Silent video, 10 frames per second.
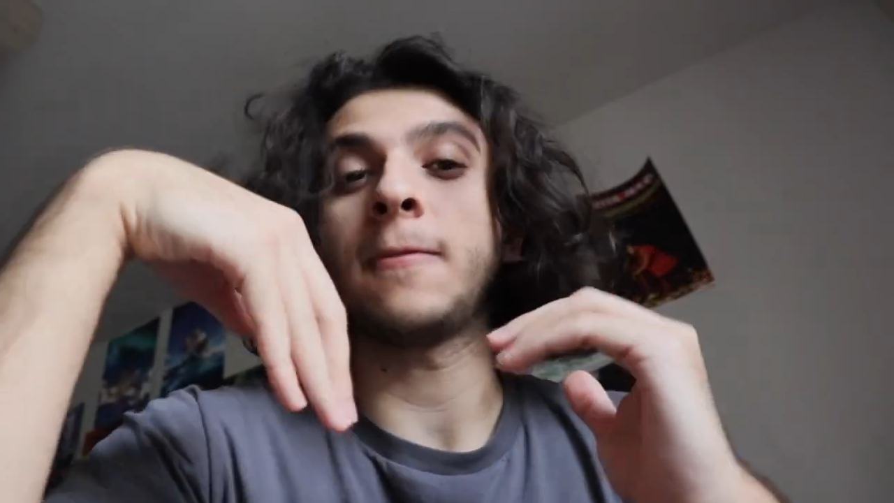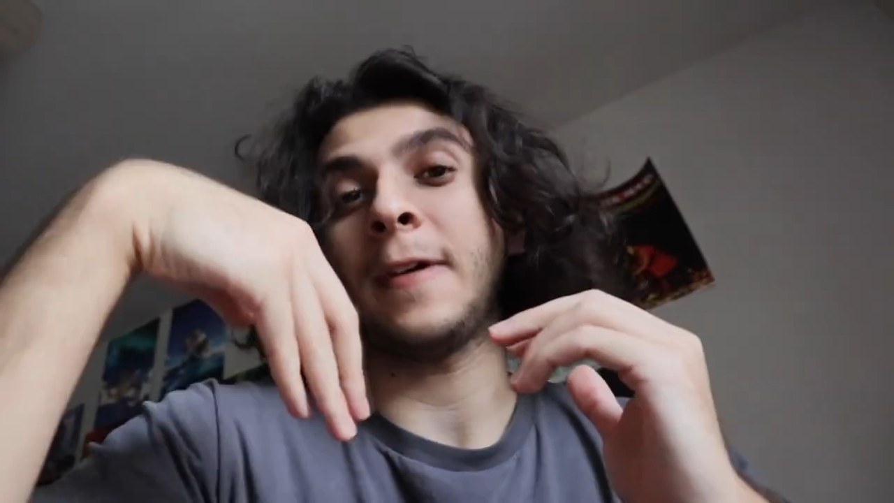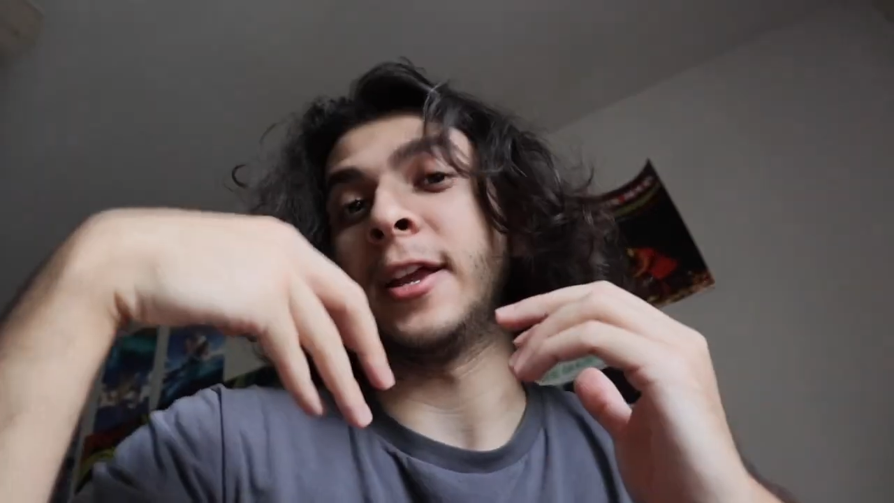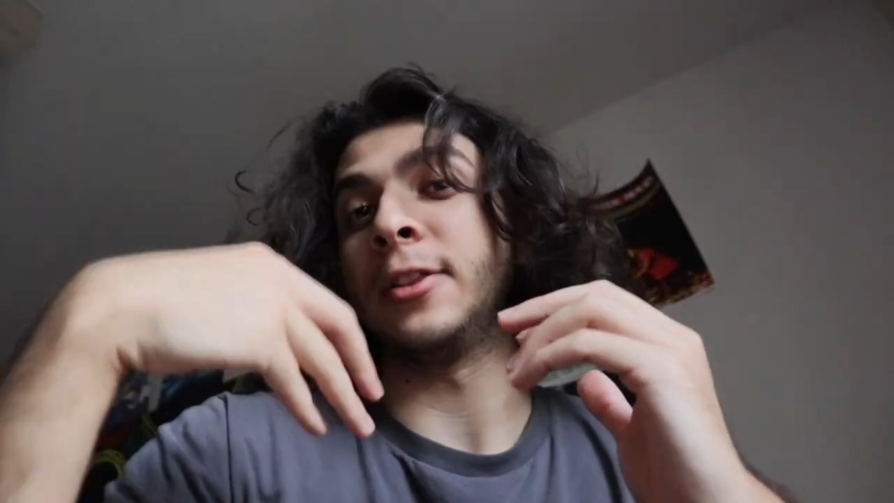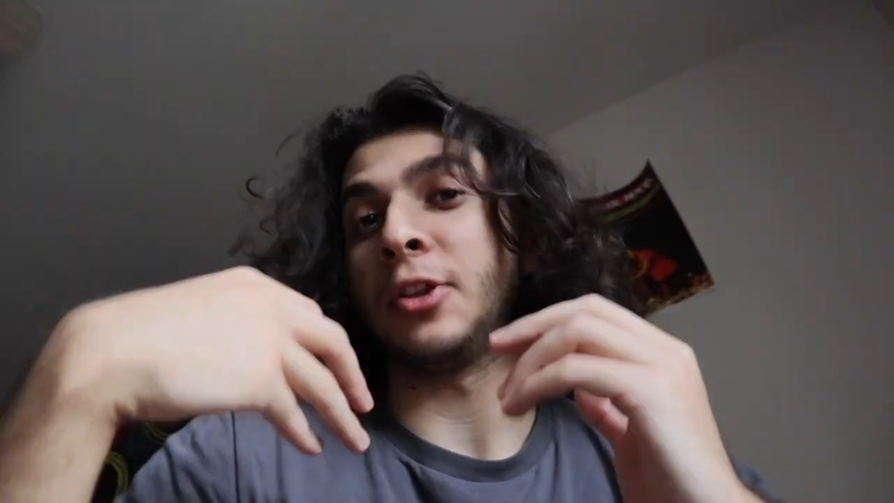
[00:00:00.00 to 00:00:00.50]

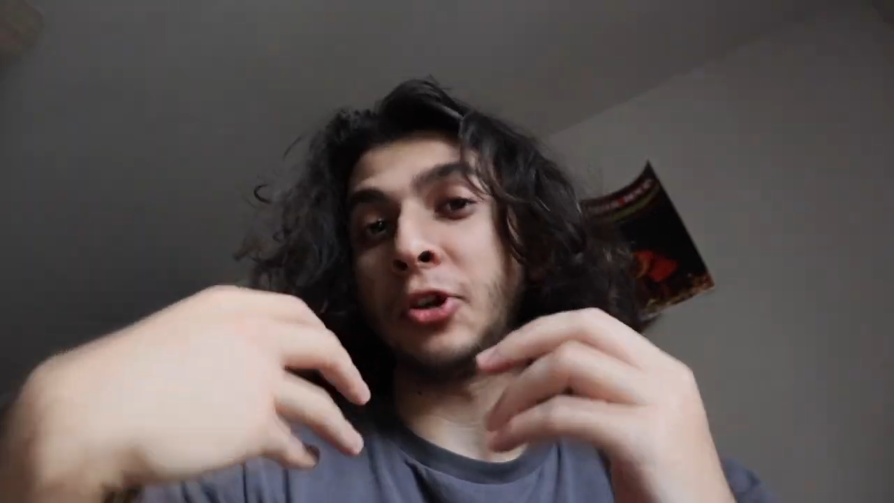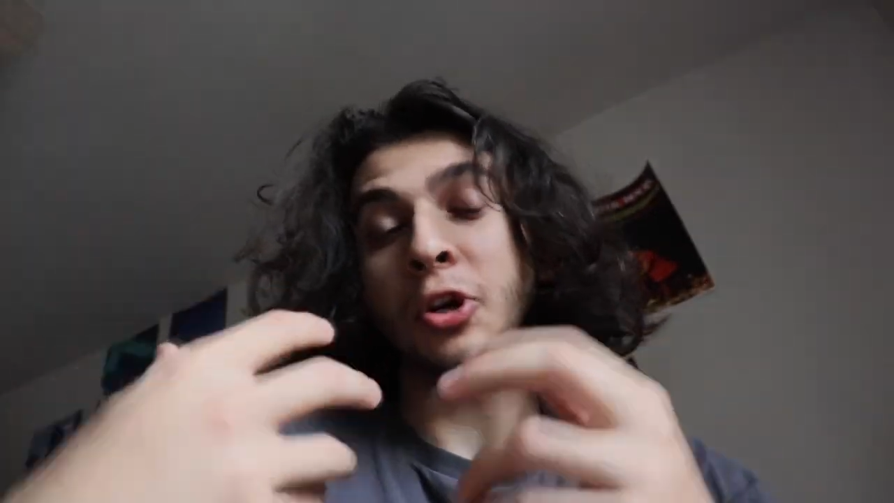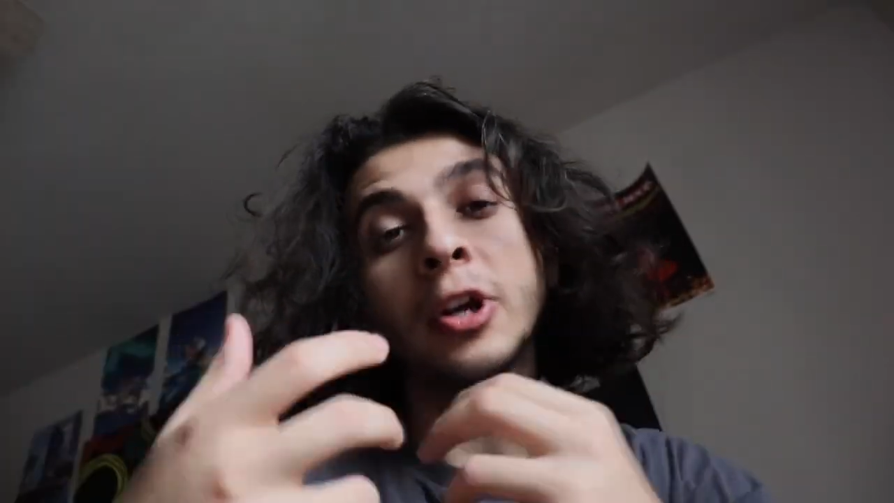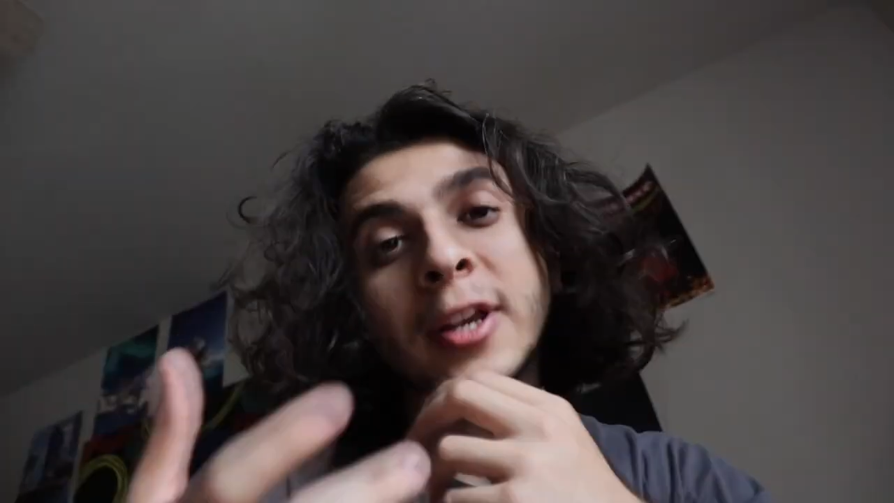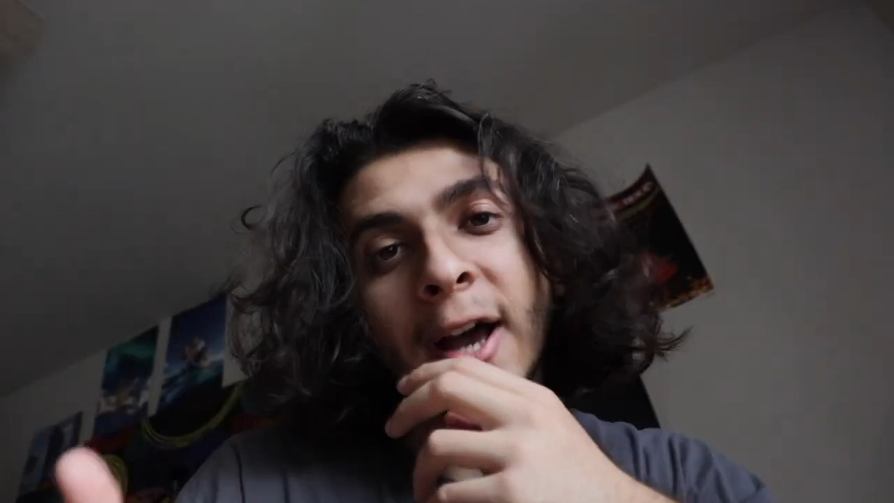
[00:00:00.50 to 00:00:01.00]
fight the
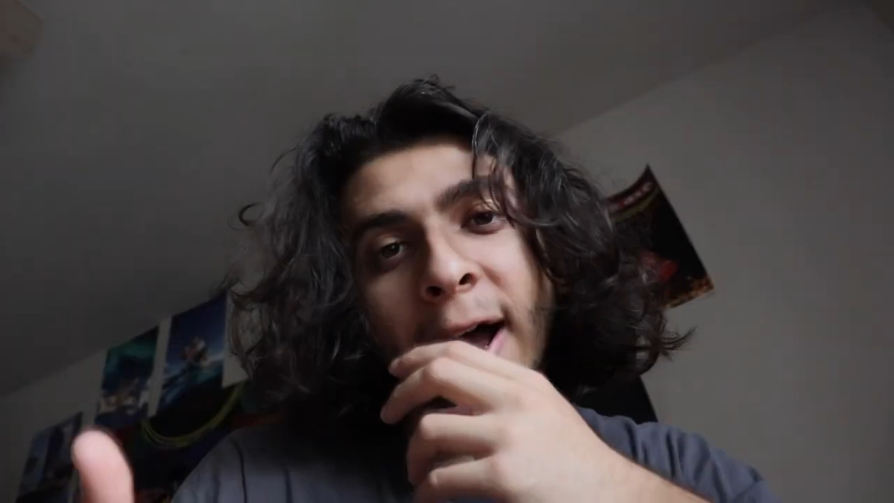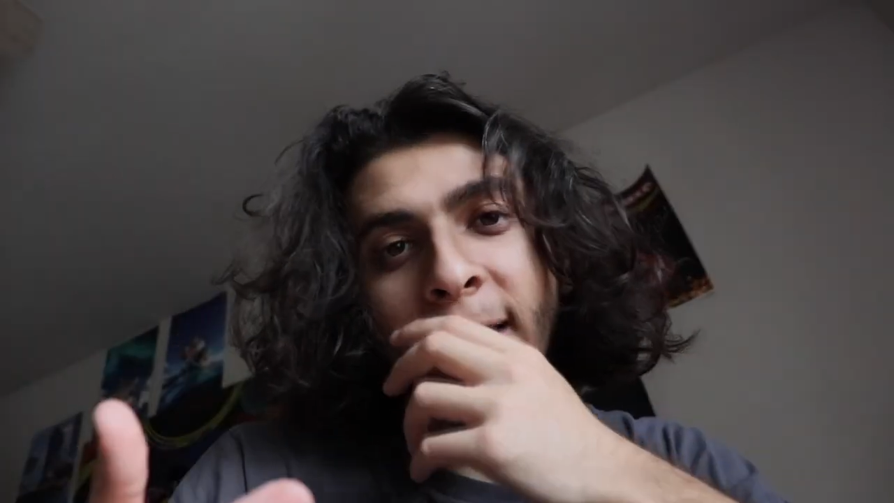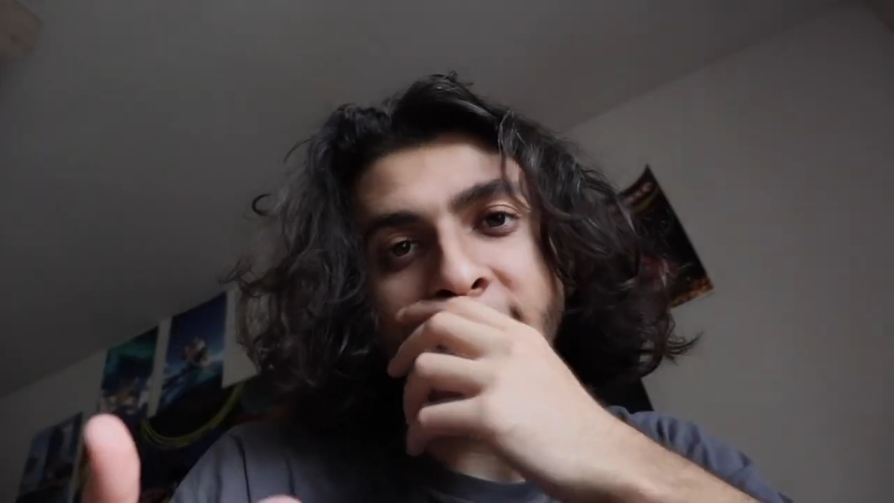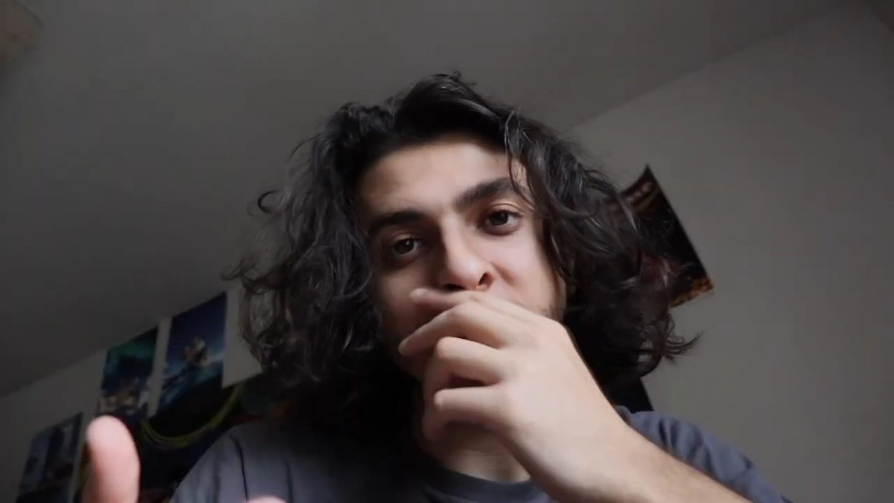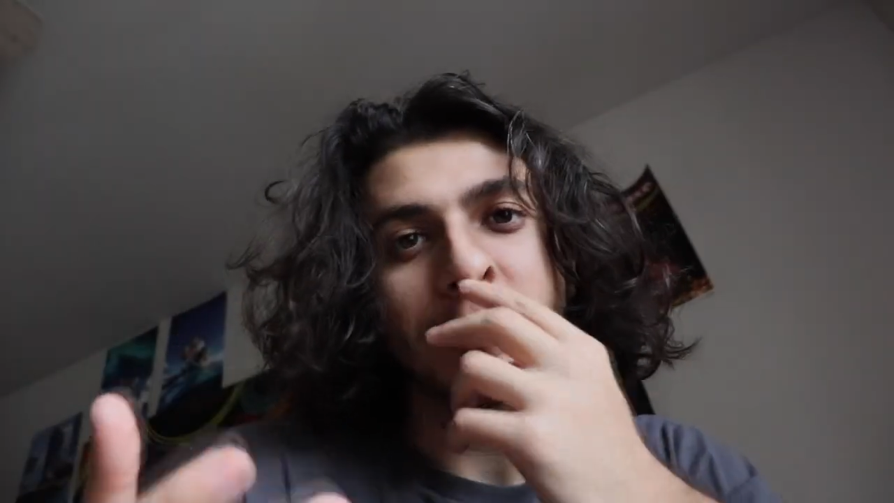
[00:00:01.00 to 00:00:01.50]
good
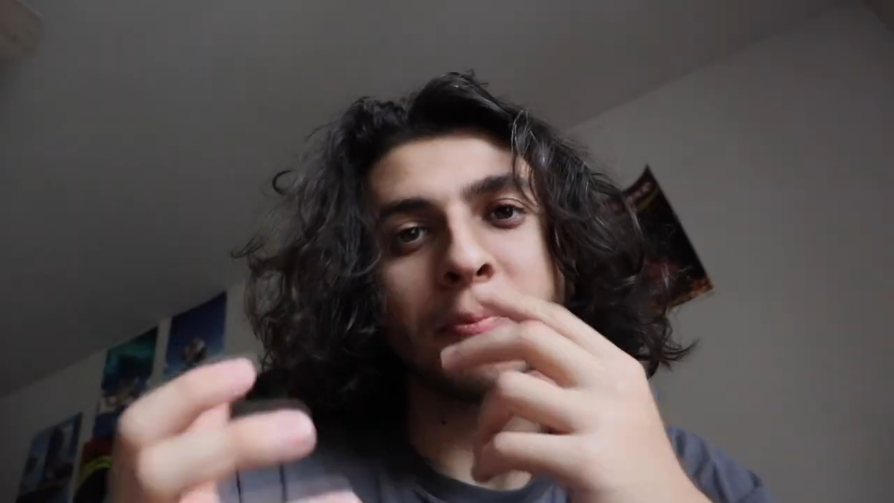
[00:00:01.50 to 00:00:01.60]
guys,